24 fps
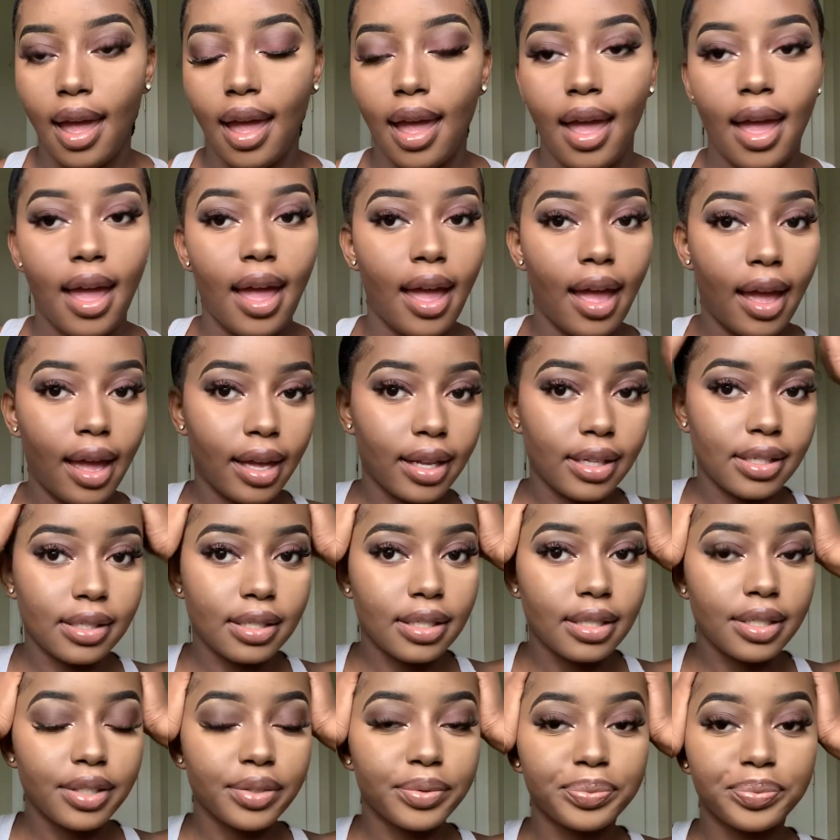And
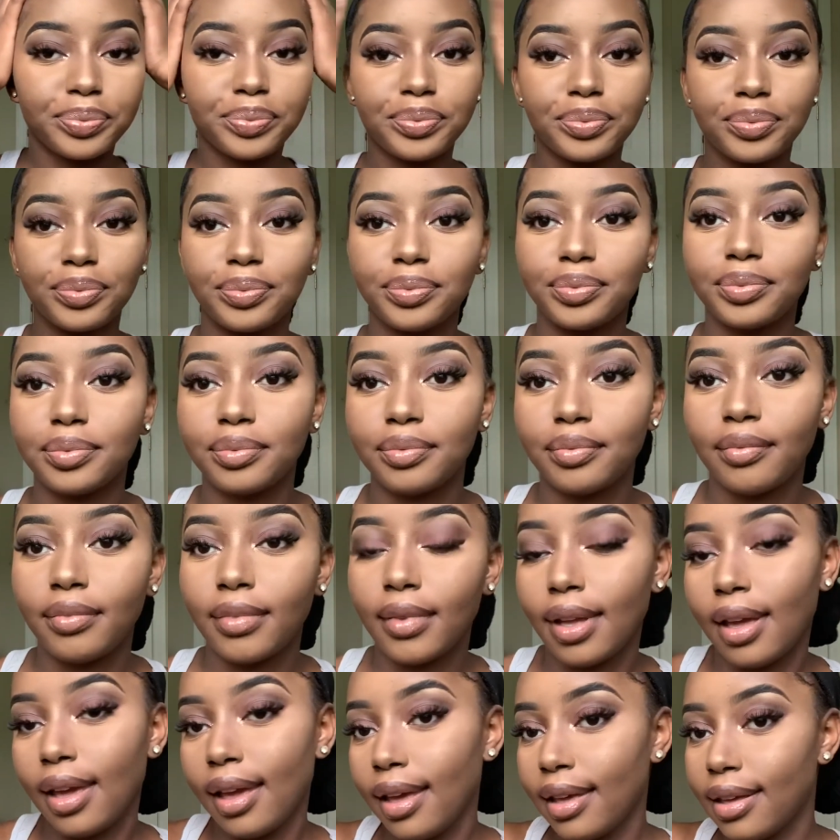
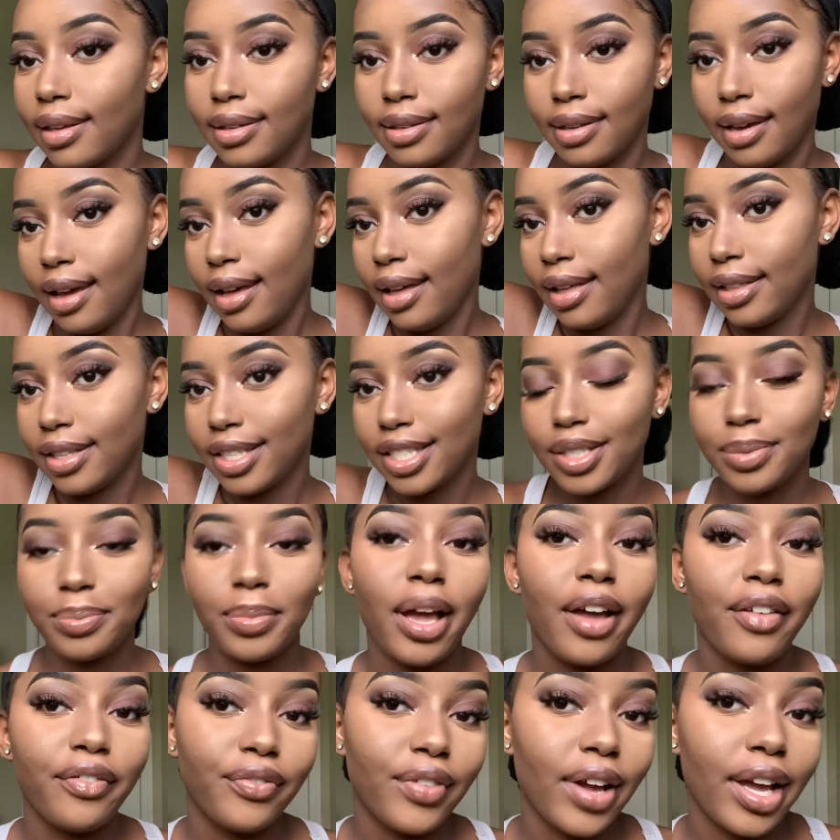yeah, this is my
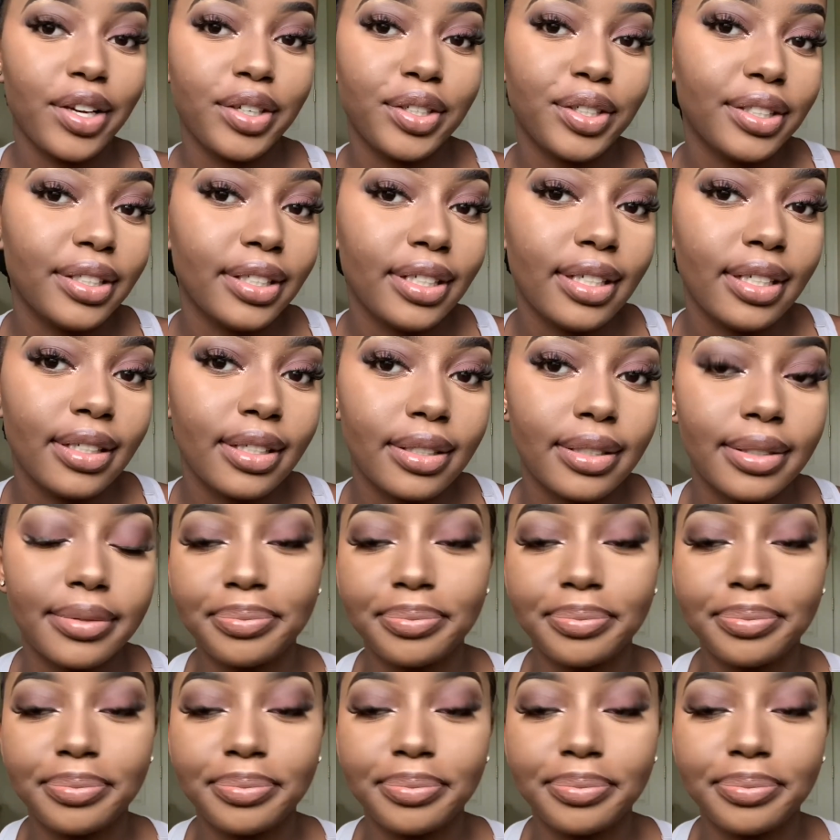final look.